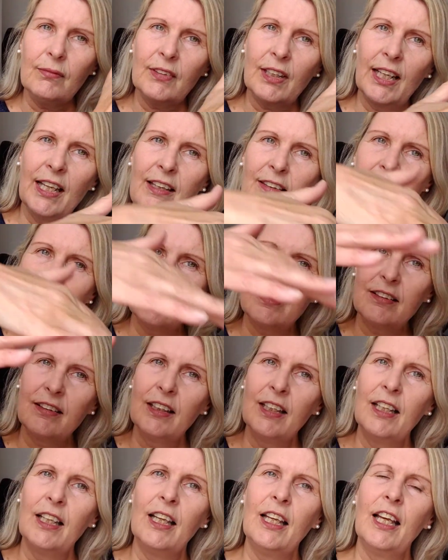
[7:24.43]
is that
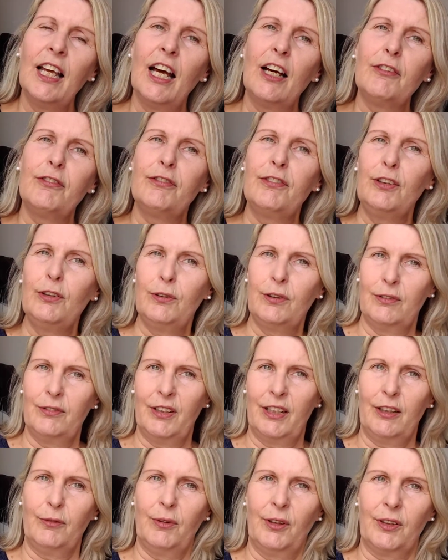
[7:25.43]
a flow of
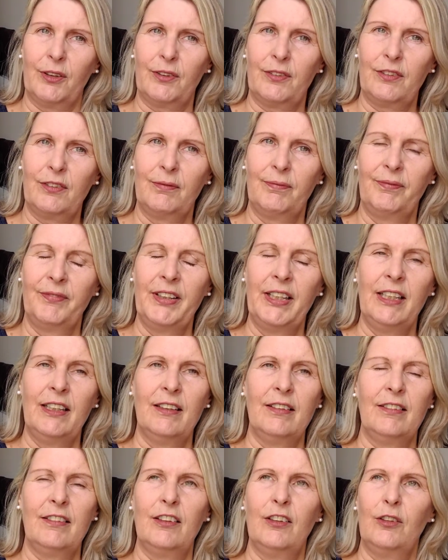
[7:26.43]
air works.
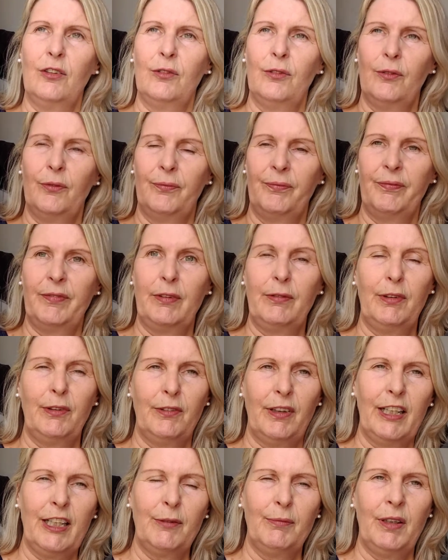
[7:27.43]
So we
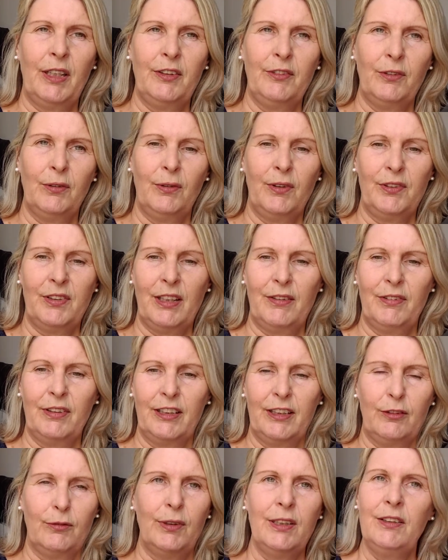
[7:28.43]
recommend you always have a
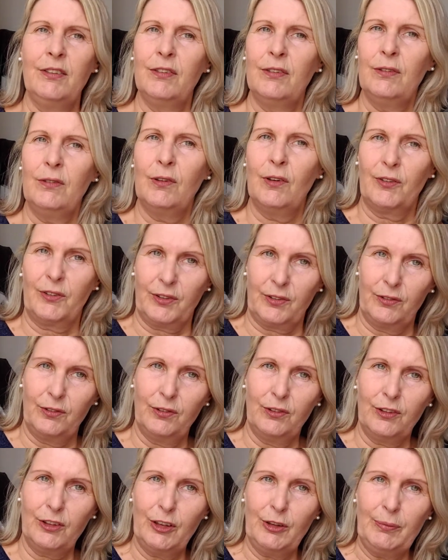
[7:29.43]
little window or a
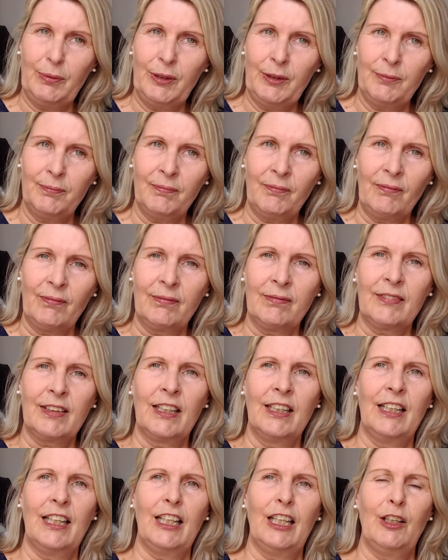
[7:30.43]
door open.
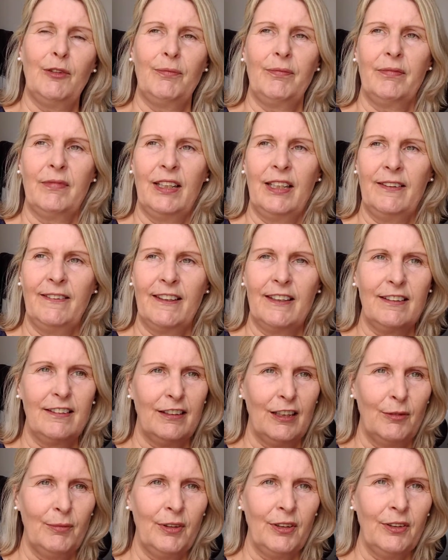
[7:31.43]
In the
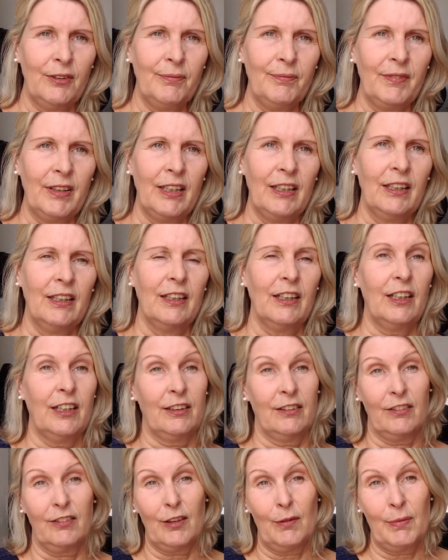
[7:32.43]
summer,
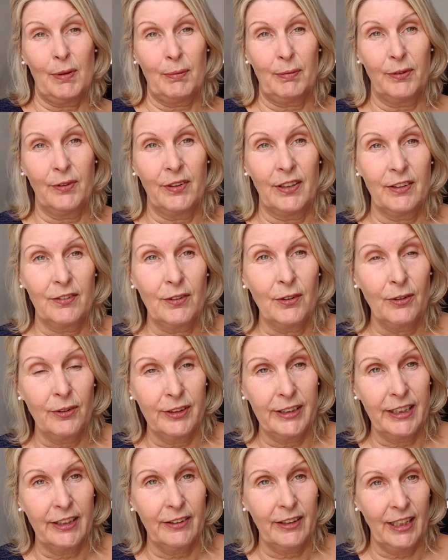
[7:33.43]
and some people do this all
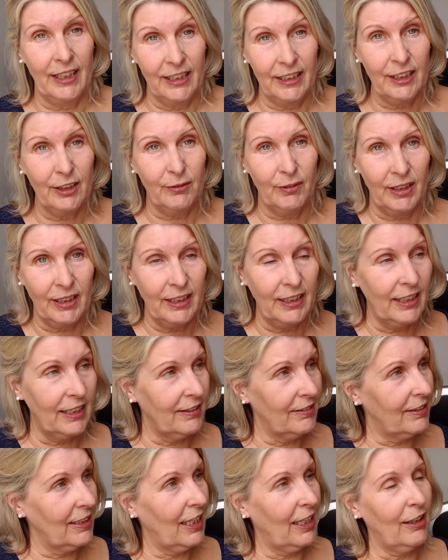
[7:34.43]
year anyway,
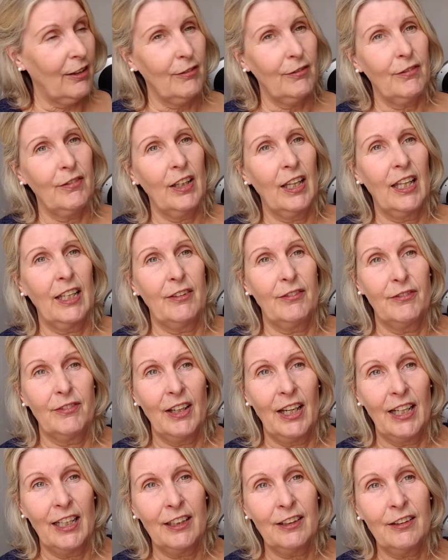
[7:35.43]
is have a
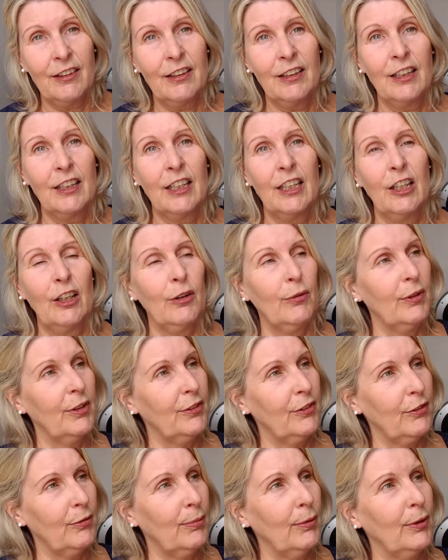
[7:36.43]
fan which
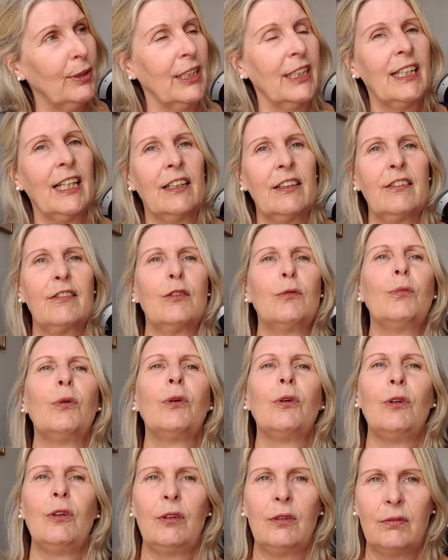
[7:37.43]
is blowing against a
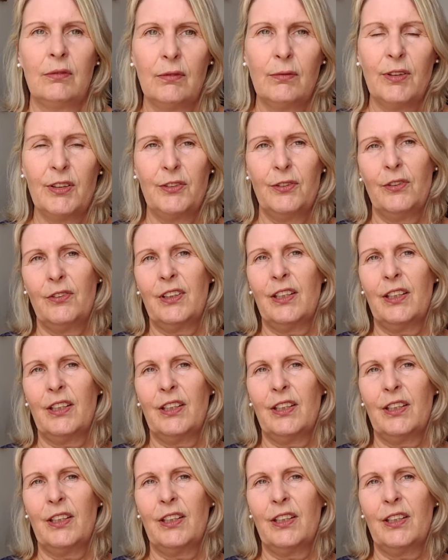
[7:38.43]
wall, which just